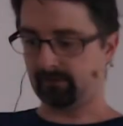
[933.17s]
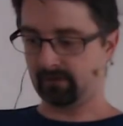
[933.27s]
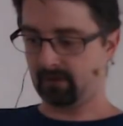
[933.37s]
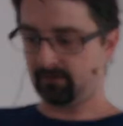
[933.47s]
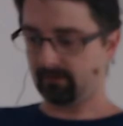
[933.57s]
So
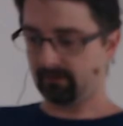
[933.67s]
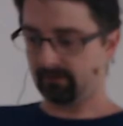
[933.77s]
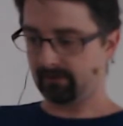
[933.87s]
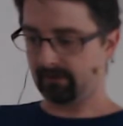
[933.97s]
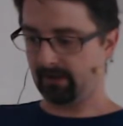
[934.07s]
now
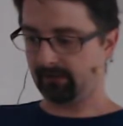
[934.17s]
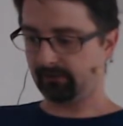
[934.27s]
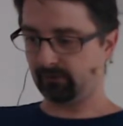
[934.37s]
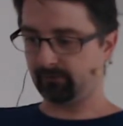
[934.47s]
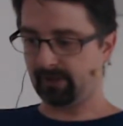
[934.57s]
I
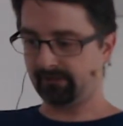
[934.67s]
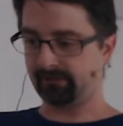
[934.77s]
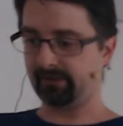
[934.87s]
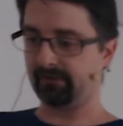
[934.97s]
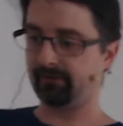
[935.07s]
assume,
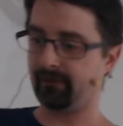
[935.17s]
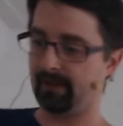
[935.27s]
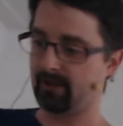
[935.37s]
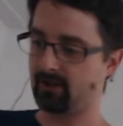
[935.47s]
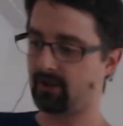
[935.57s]
yes, this is
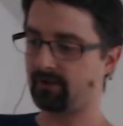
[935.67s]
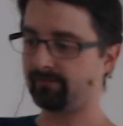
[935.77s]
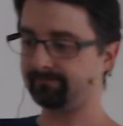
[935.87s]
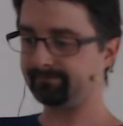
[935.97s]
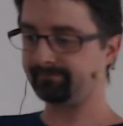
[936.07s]
finished.